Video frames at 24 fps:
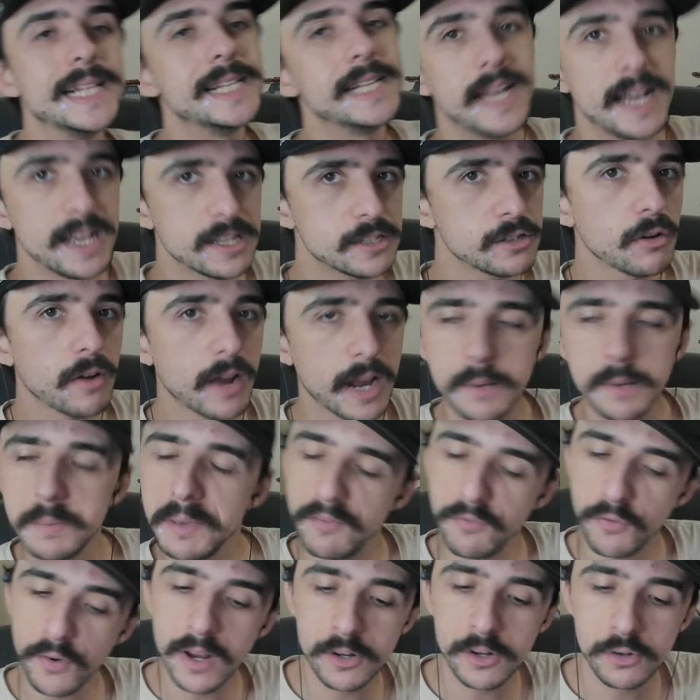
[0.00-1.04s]
It's okay to be
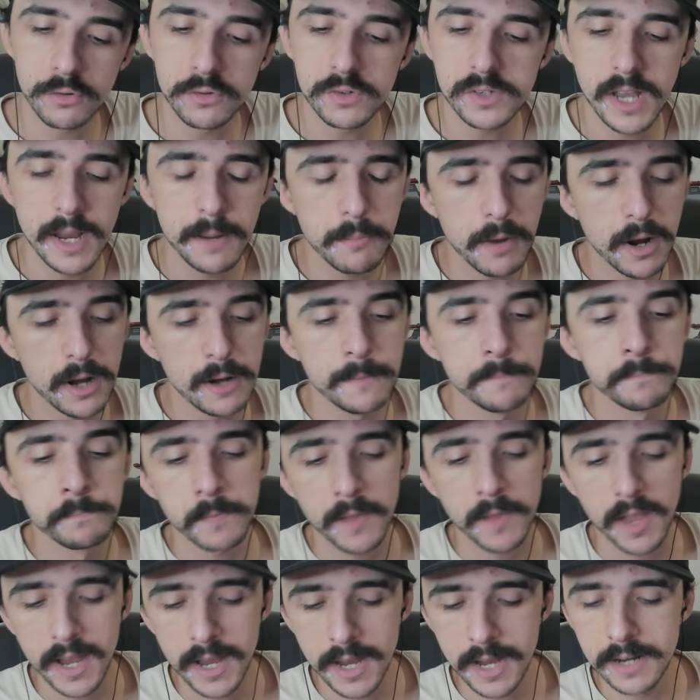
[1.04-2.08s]
free on Tuesday, bro.
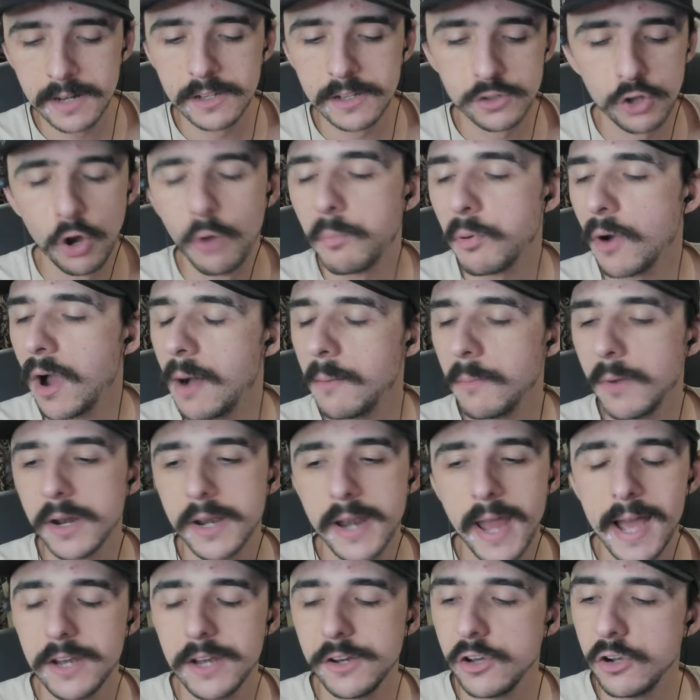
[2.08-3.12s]
And there's no problem on
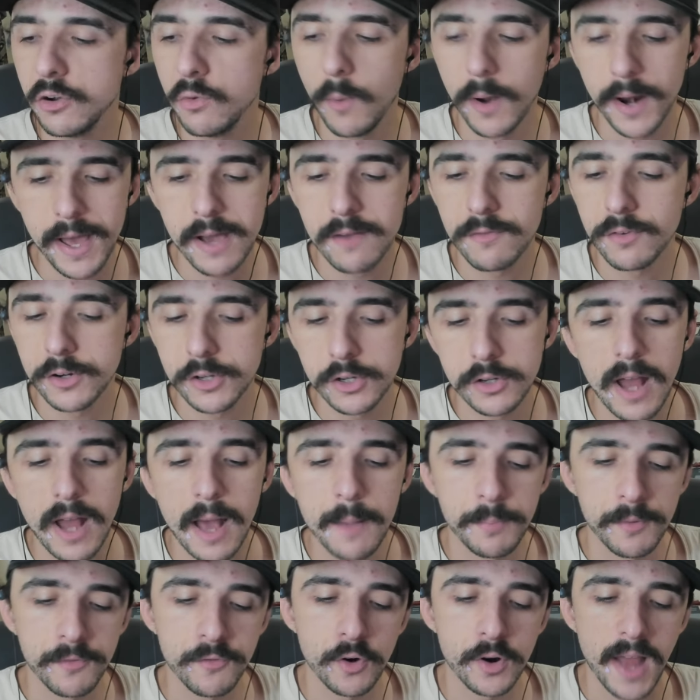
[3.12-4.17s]
that, dude. Whatever, dude. I
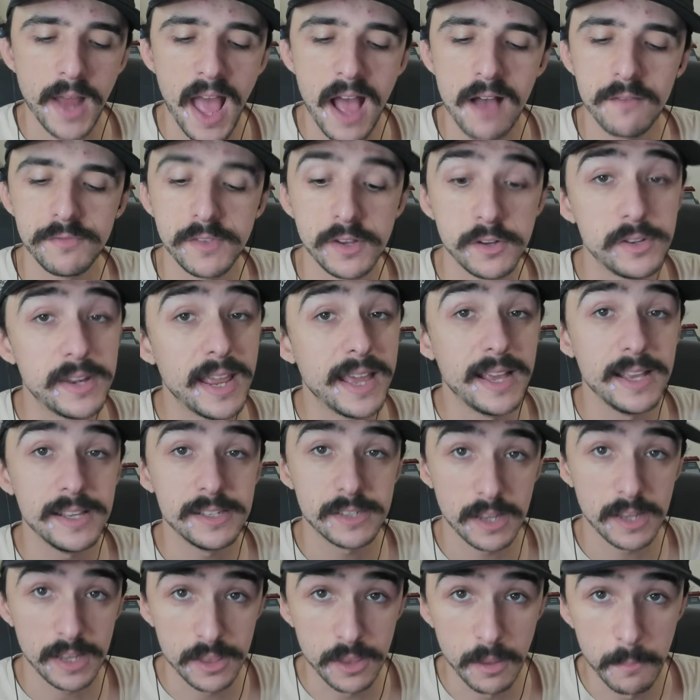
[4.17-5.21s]
prefer to have the days
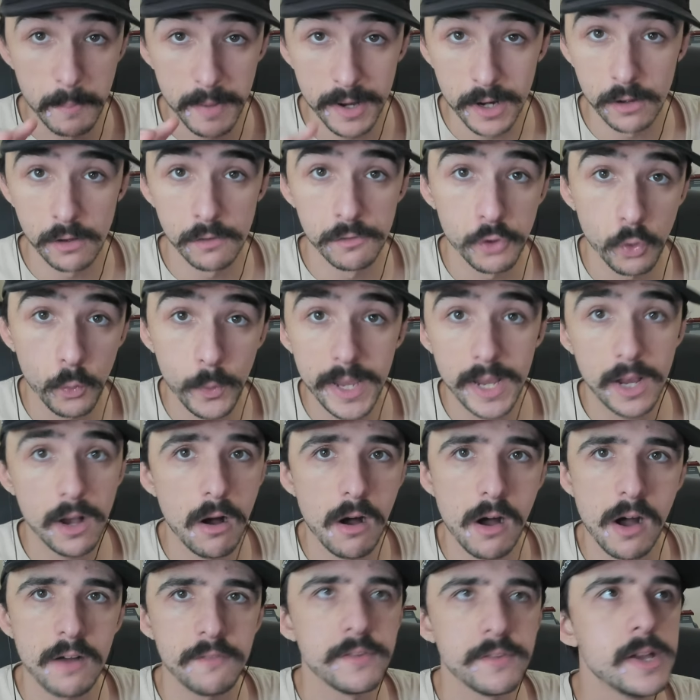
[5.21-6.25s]
in the middle of the week
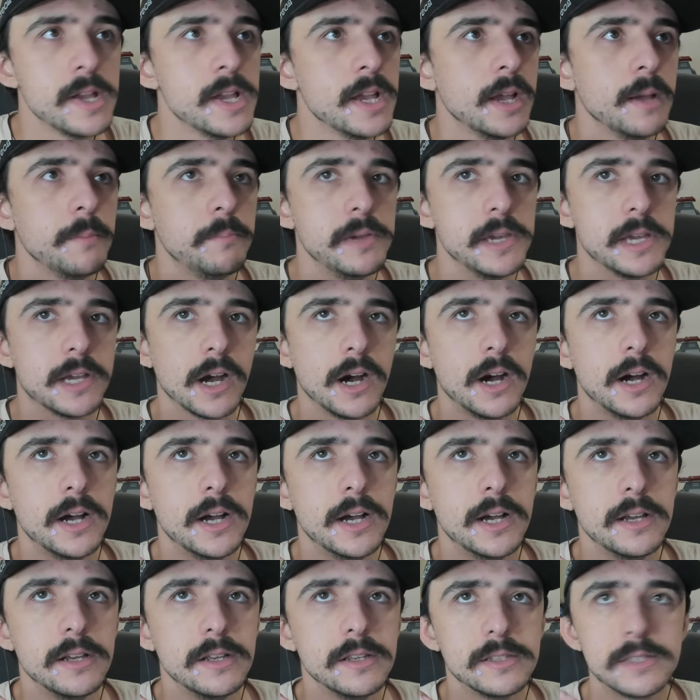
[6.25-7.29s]
off
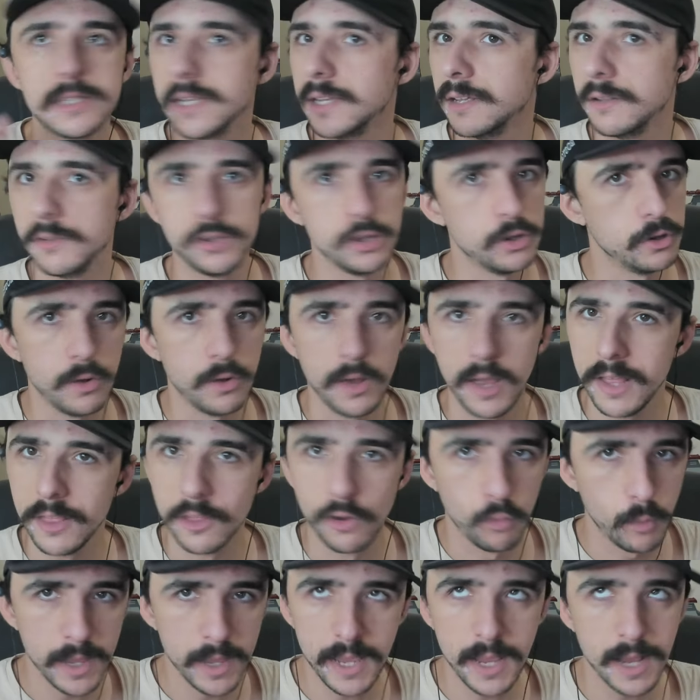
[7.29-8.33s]
because, dude, in the
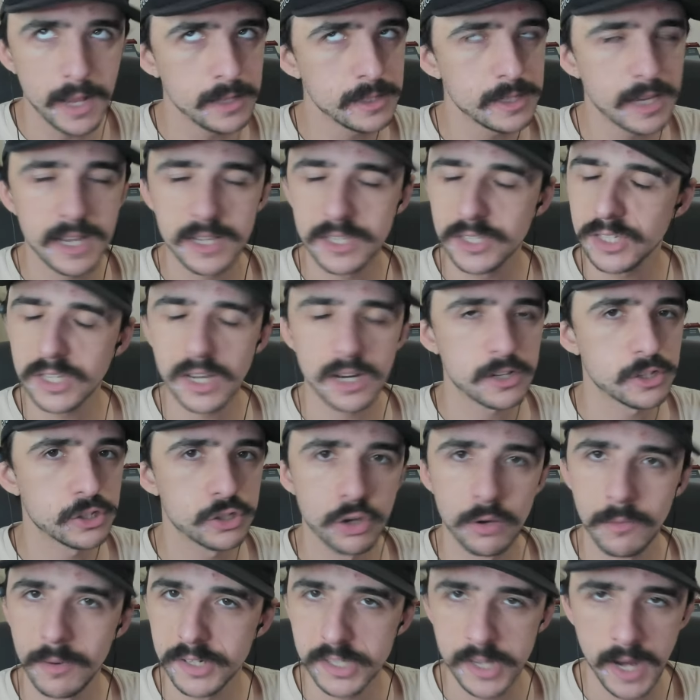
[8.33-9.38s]
weekends, it sucks
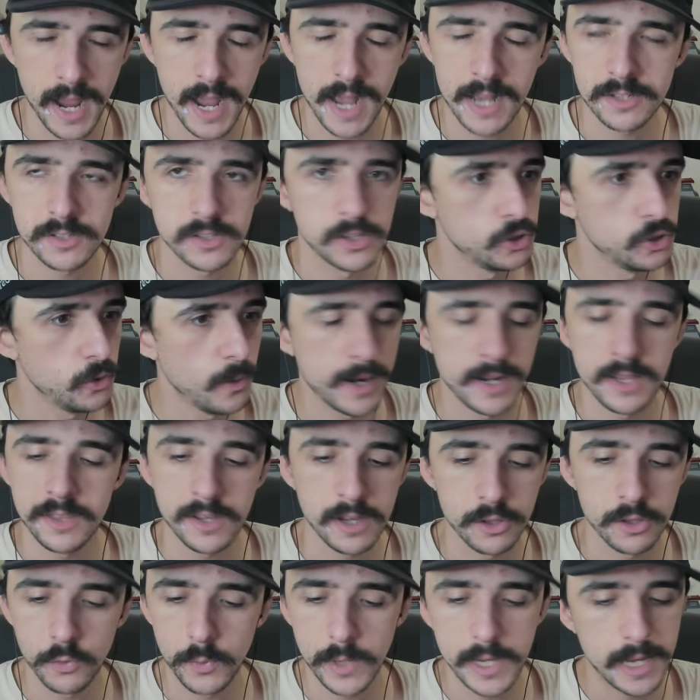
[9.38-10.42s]
so much ass to do anything
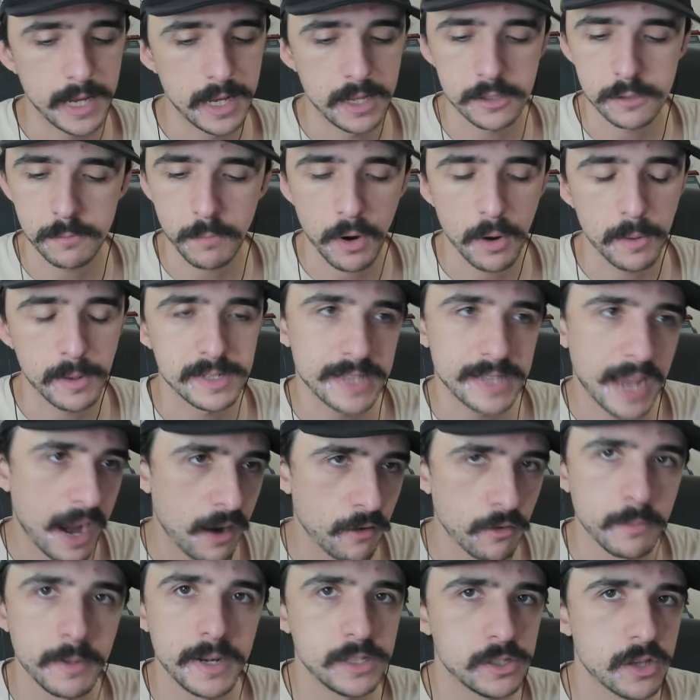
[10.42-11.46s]
on the weekends, bro. Because
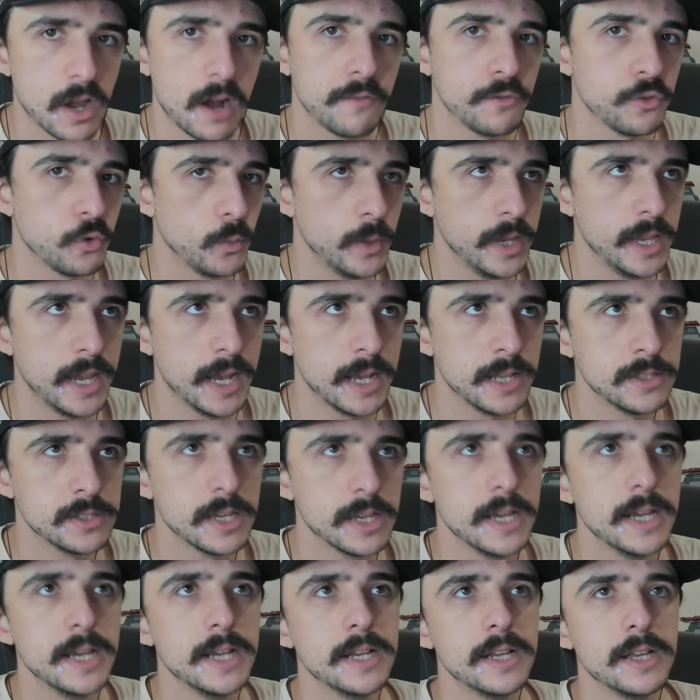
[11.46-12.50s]
everybody's off on the weekends
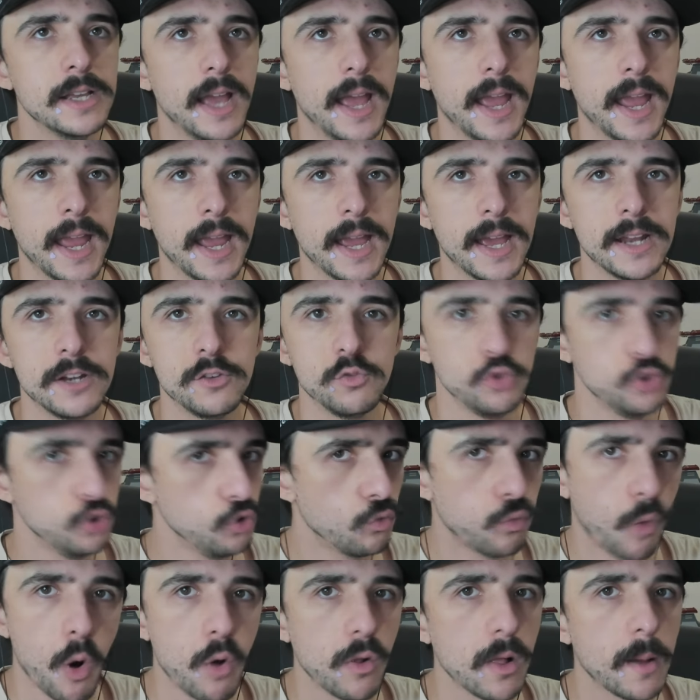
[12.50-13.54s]
and you
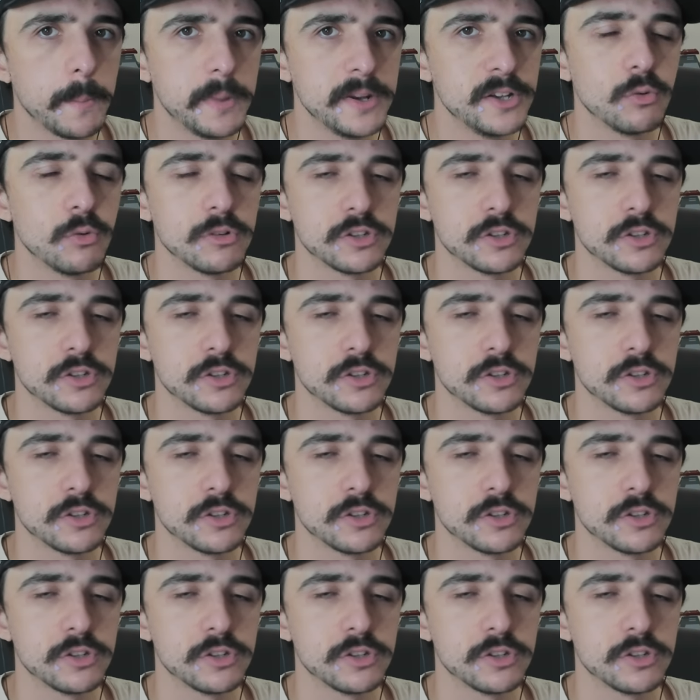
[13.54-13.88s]
roll up into a